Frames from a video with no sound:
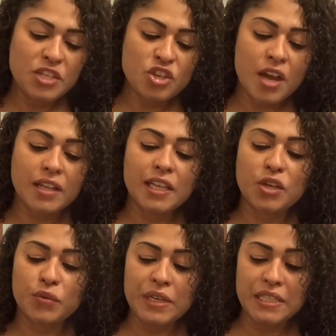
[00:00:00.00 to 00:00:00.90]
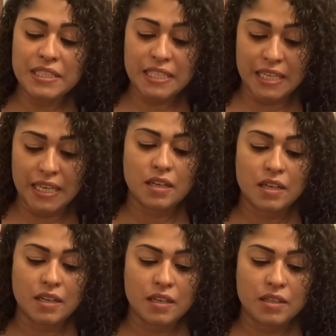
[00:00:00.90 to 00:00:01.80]
chocolate green tea.
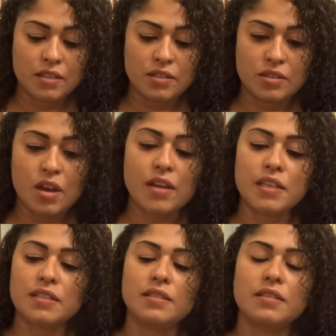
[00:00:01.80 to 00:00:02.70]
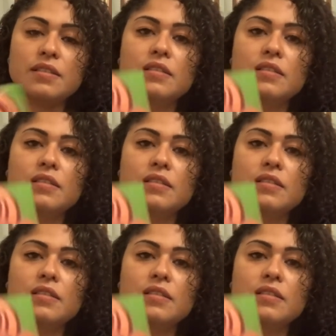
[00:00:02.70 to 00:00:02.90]
Chocolates.